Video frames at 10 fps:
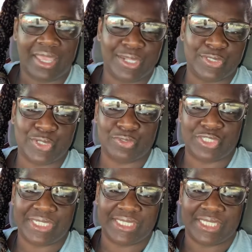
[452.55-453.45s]
and so
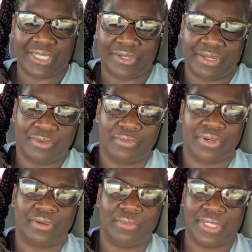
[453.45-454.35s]
she's here, and we're
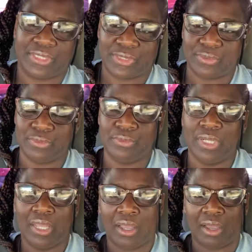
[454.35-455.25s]
going
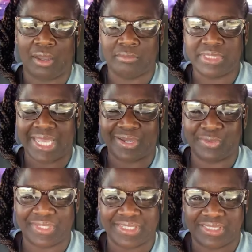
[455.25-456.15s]
to
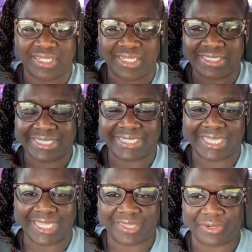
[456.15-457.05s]
tackle this day
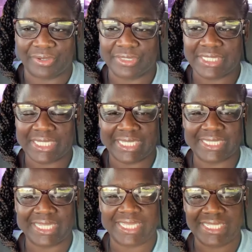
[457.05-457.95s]
together to
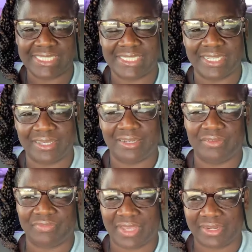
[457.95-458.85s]
get things done and
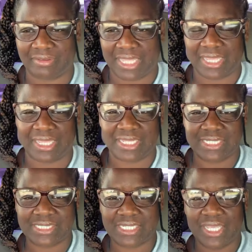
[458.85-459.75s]

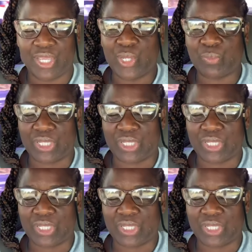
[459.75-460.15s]
finalized.